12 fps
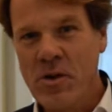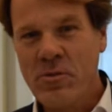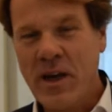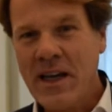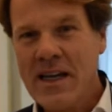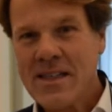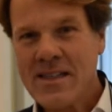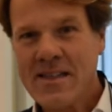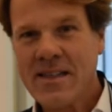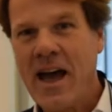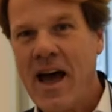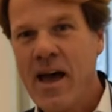Ulf
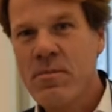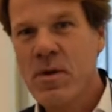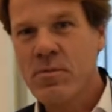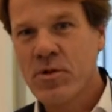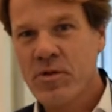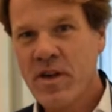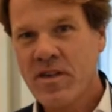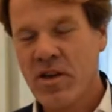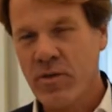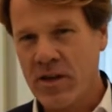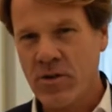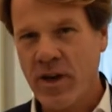Ehlers. I'm a professor
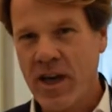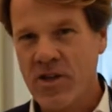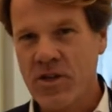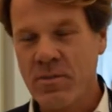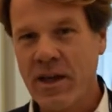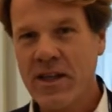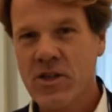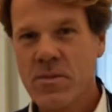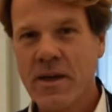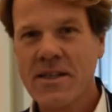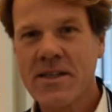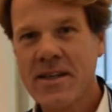of education
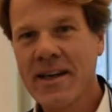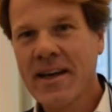management,